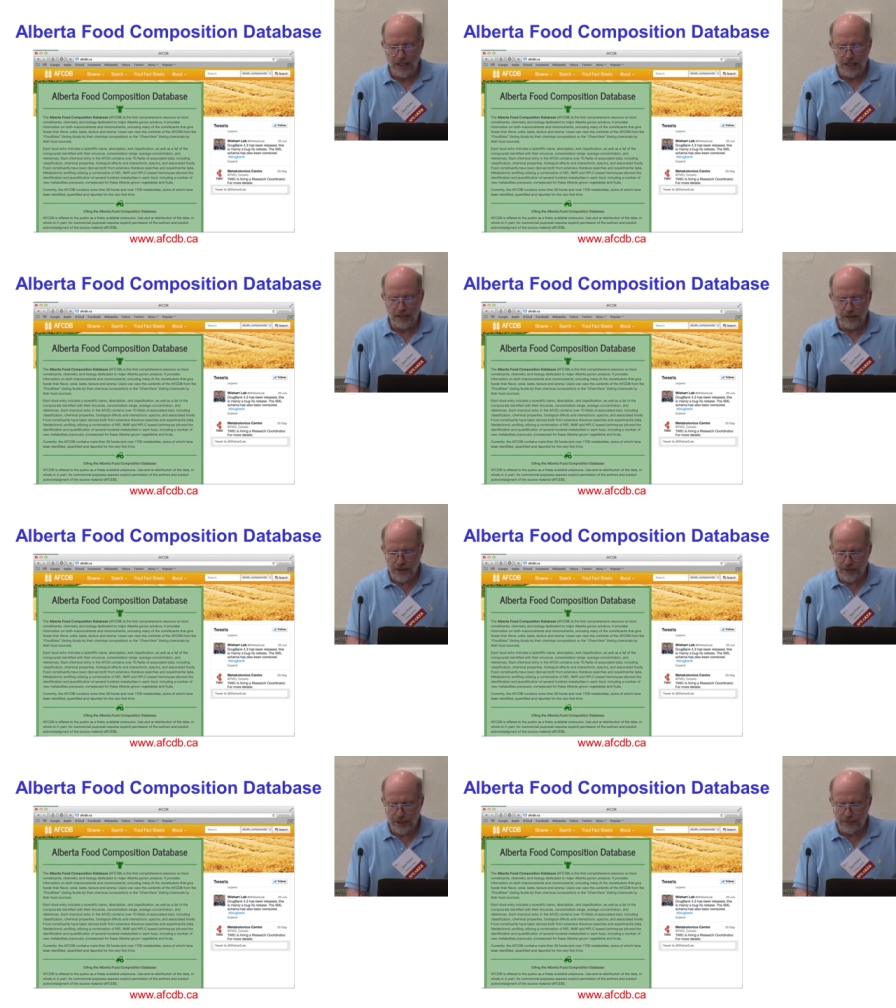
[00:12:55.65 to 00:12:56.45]
And it
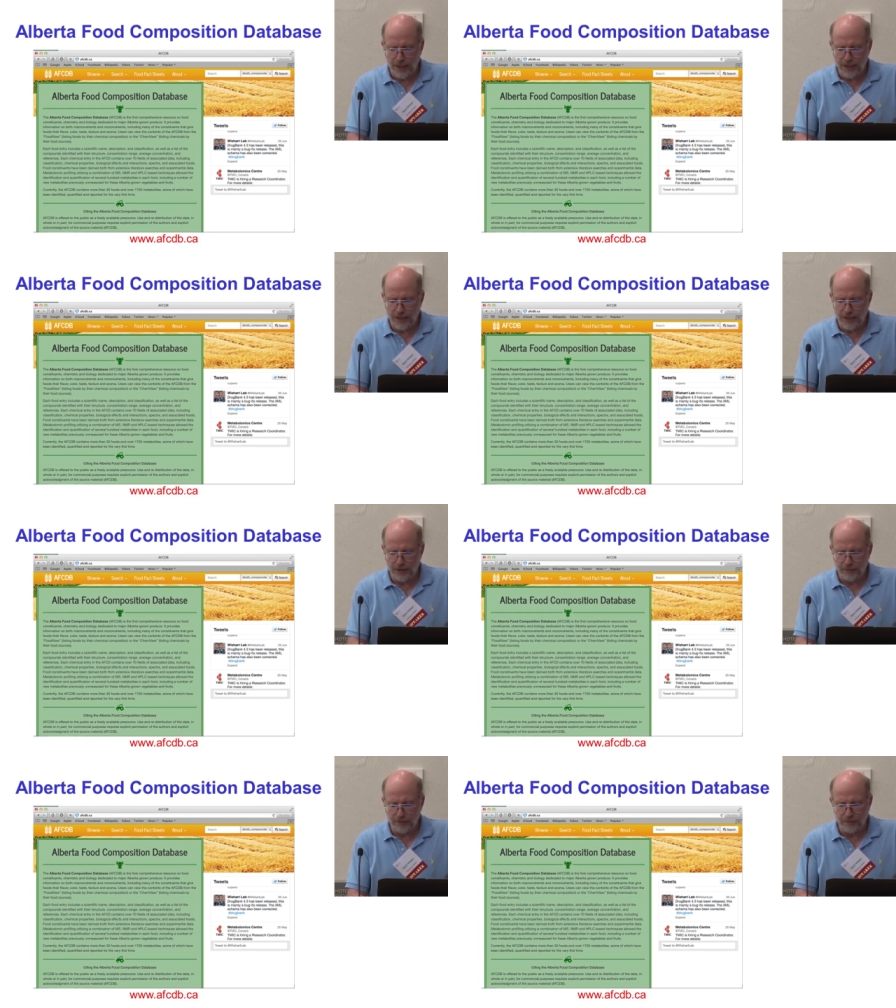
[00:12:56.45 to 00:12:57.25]
also inspired us
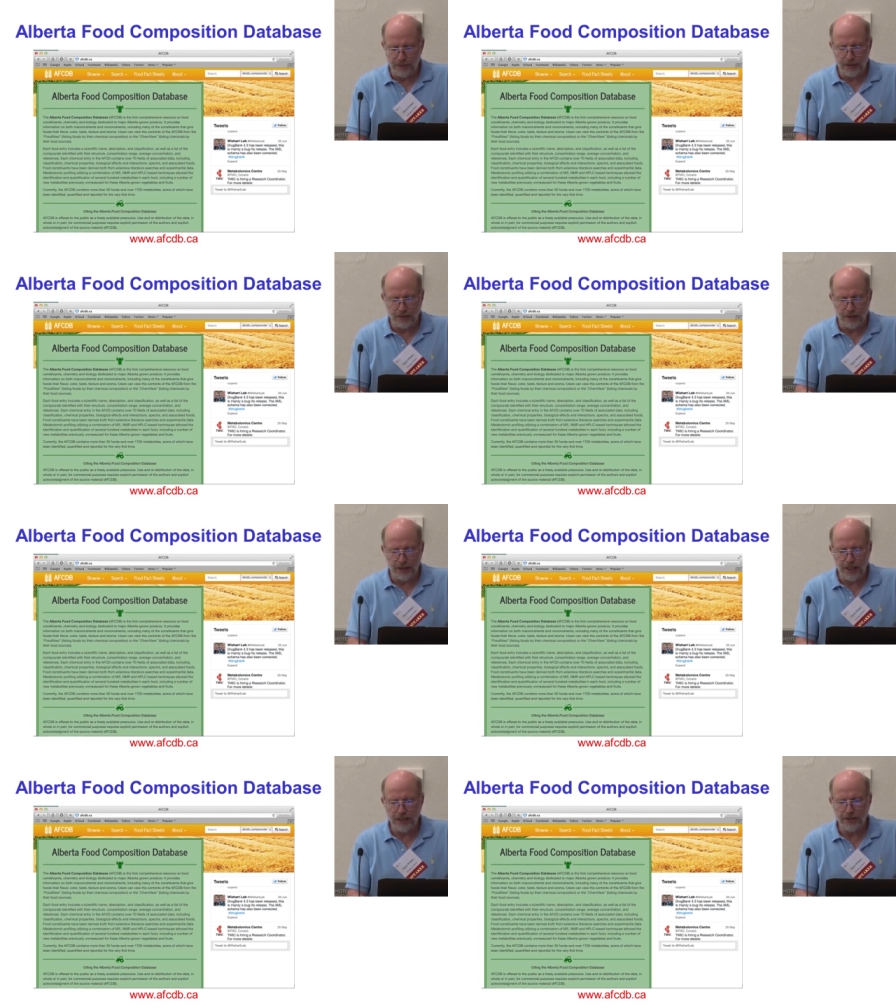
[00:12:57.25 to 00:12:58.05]
to build out
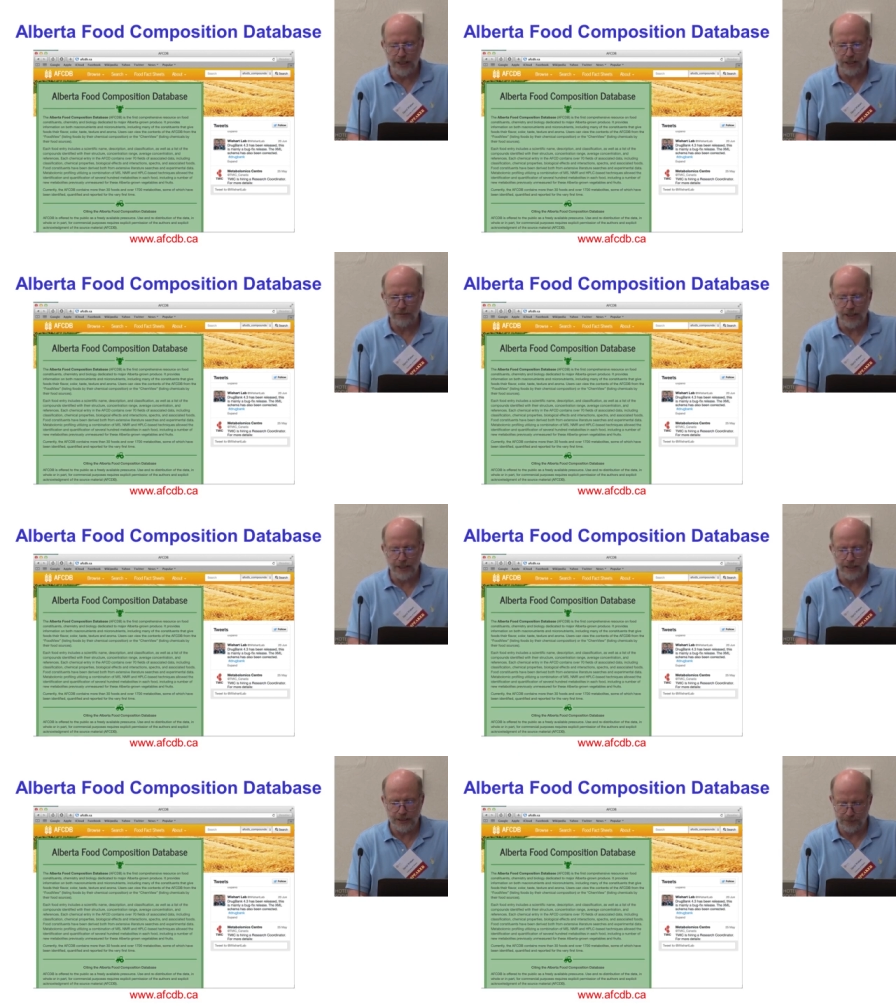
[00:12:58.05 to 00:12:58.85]
another
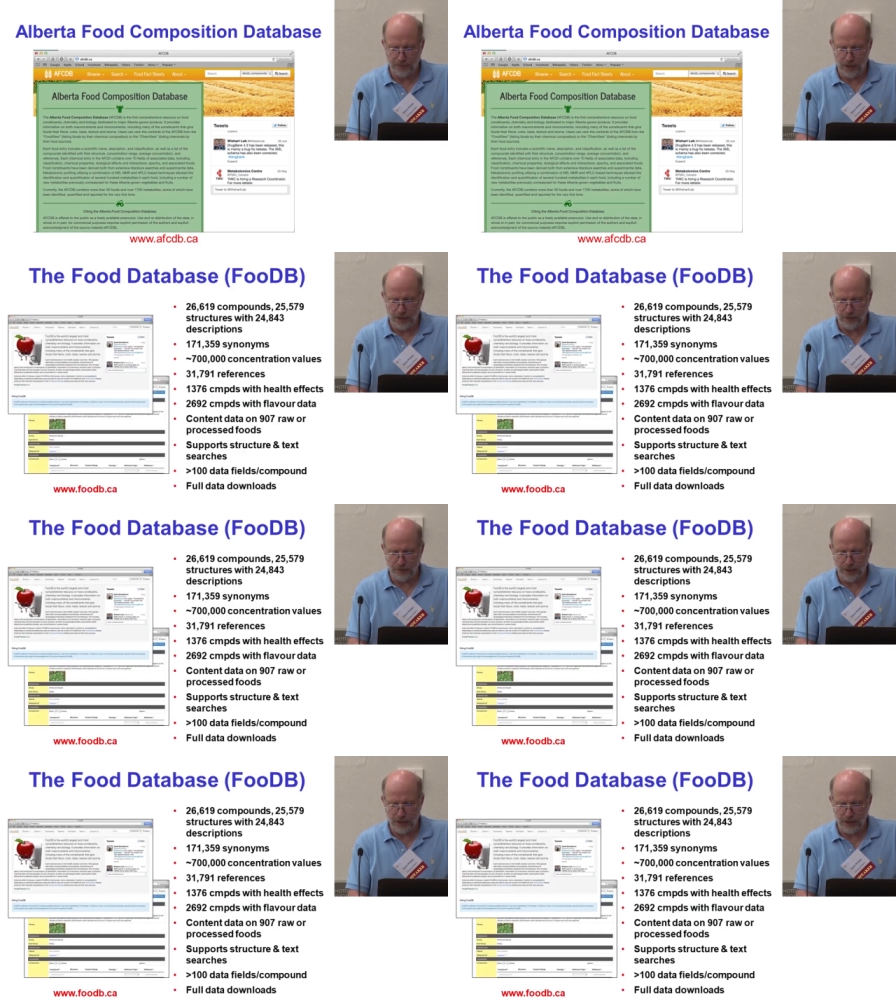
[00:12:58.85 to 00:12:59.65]
database,
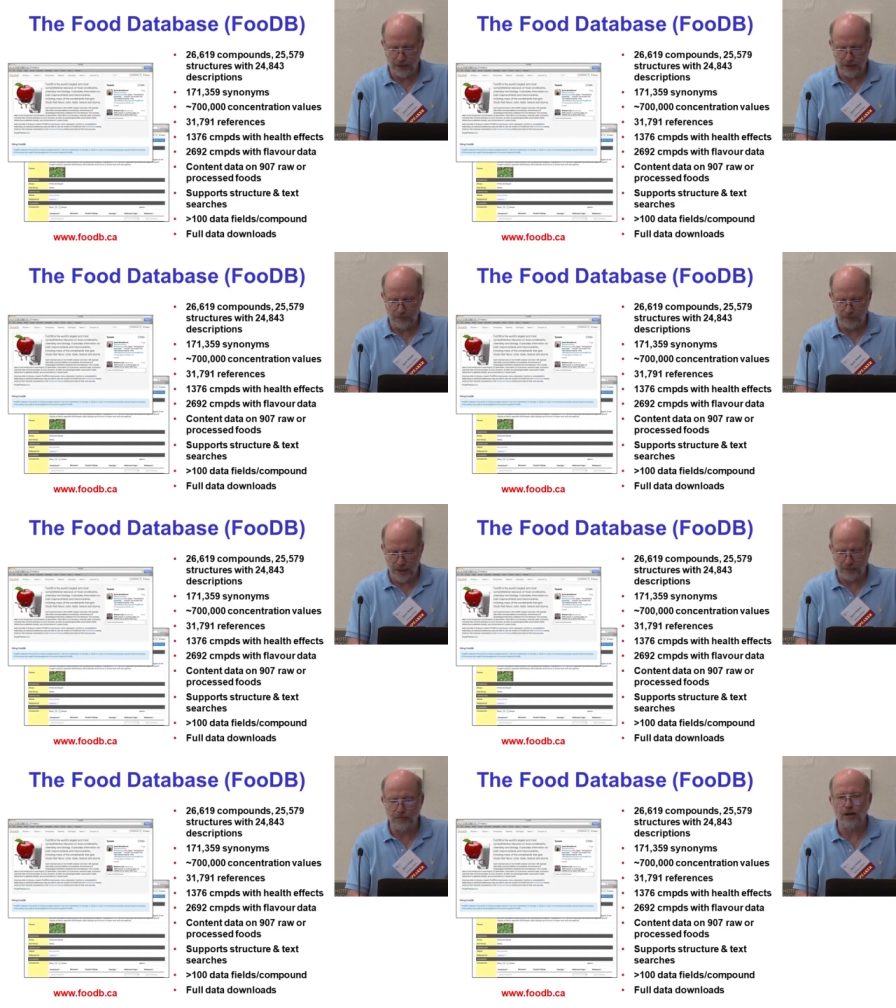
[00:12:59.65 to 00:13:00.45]
which is
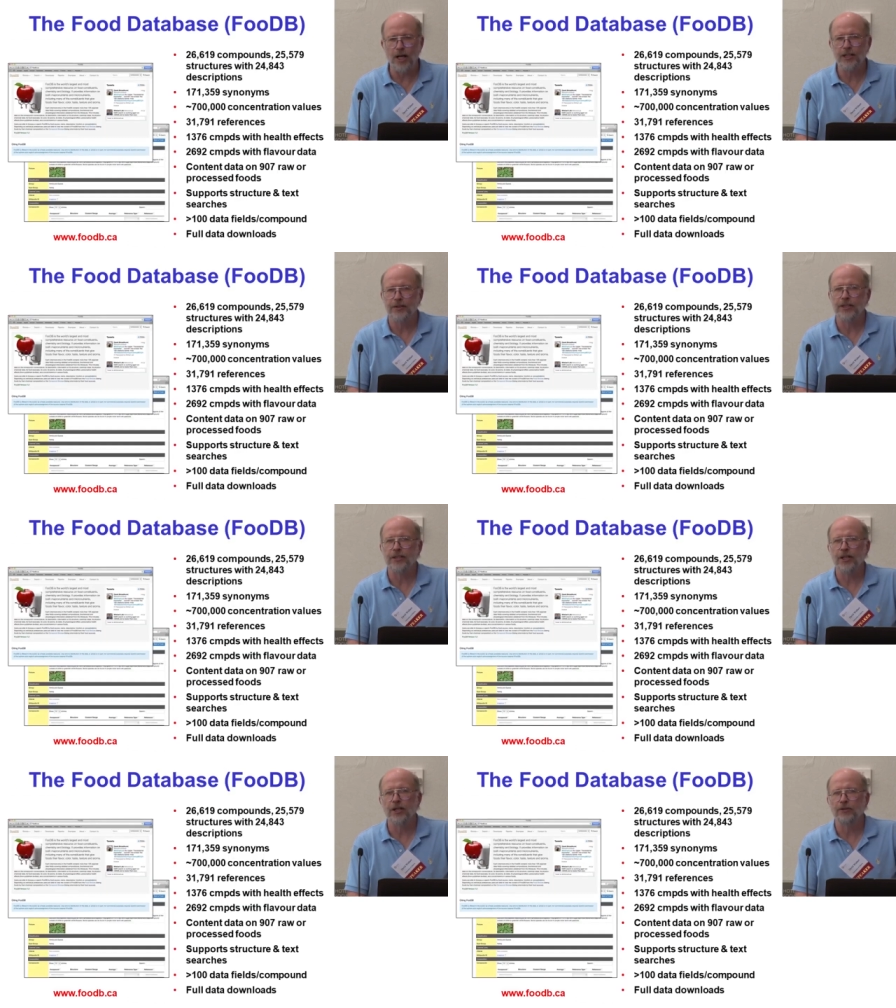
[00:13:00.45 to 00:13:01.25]
much broader in
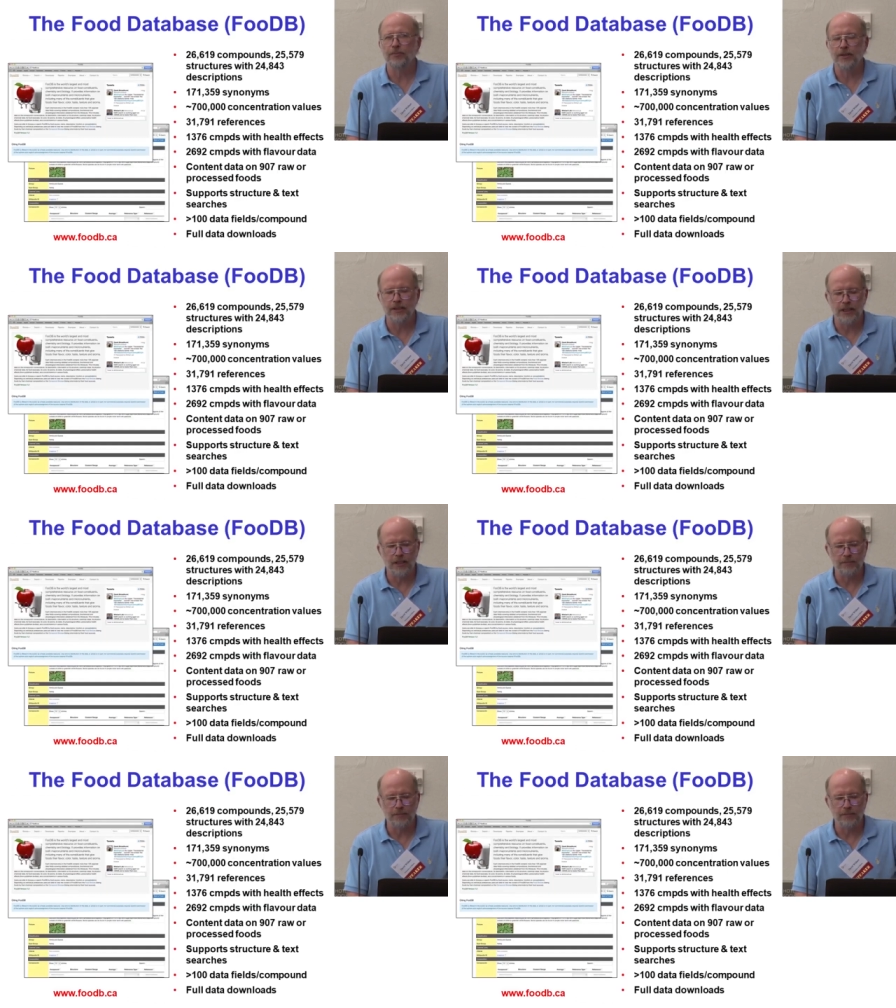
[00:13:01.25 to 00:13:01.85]
scope than the